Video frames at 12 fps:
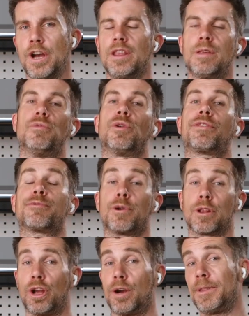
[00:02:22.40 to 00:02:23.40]
the more
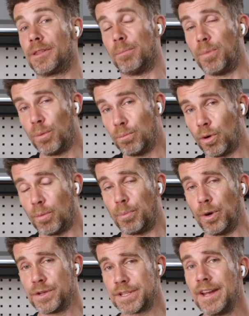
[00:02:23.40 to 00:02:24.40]
throttle opening, the more
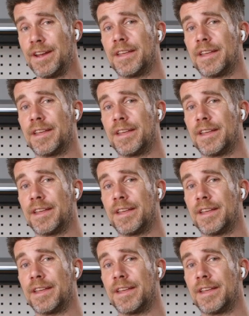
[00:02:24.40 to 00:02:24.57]
boost,